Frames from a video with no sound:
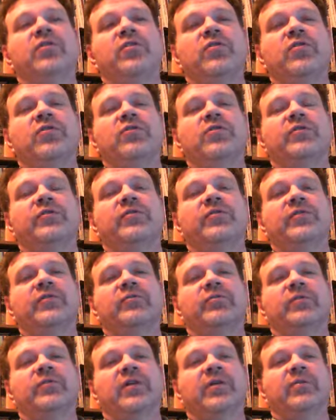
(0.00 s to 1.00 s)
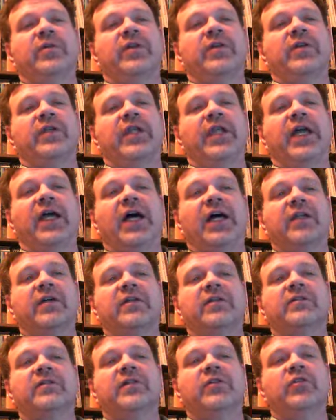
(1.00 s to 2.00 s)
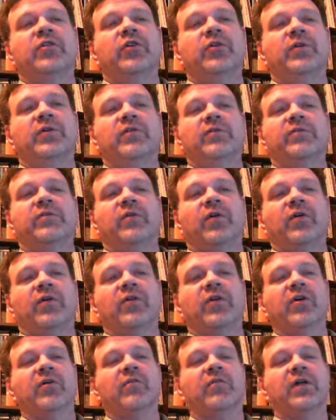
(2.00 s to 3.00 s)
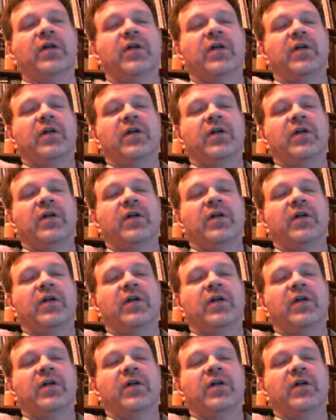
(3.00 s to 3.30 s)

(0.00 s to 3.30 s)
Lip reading: use this preliminary data to inform